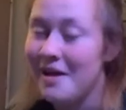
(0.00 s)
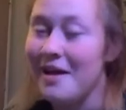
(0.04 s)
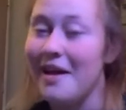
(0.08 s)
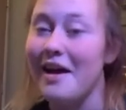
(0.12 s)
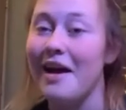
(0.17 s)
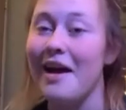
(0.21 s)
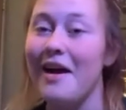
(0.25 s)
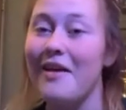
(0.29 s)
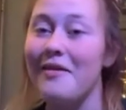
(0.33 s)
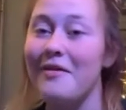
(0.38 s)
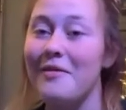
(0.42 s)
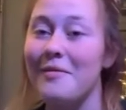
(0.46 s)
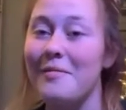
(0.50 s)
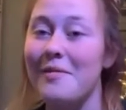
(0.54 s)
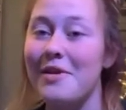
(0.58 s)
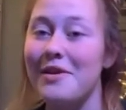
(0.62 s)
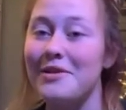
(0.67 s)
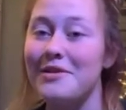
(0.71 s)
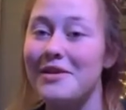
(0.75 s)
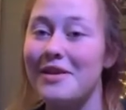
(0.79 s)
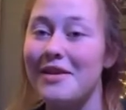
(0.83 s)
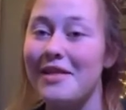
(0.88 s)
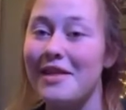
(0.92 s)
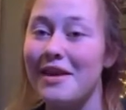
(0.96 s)
however
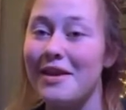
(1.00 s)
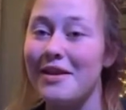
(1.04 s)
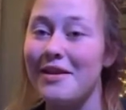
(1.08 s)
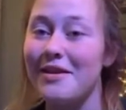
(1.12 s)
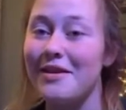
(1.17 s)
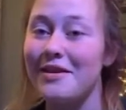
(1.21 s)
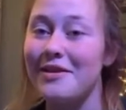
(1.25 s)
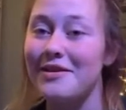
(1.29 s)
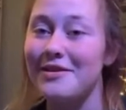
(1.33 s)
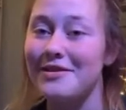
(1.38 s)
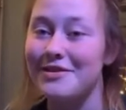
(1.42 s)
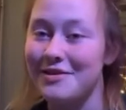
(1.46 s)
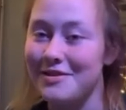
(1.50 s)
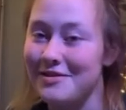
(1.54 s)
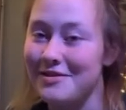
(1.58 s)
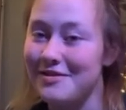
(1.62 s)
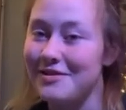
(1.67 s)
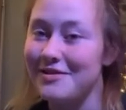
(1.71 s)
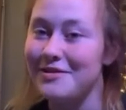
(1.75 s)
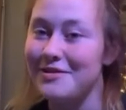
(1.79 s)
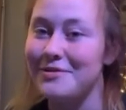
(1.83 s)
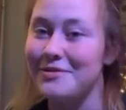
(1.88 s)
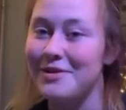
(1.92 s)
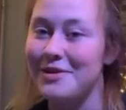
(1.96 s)
much you think you're going to shoot
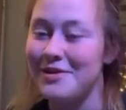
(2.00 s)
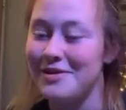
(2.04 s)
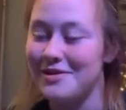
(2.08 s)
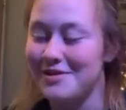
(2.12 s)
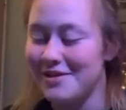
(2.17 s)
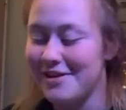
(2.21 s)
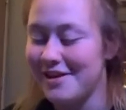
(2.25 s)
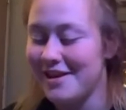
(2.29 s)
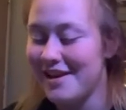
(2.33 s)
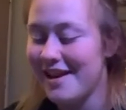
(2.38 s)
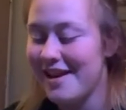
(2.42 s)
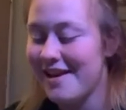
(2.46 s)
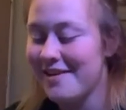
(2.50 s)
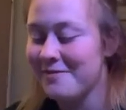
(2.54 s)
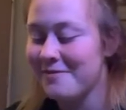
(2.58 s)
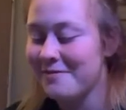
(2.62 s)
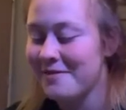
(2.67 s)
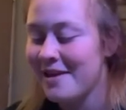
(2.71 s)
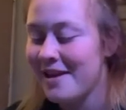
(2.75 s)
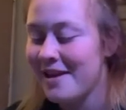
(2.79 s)
is what you should get.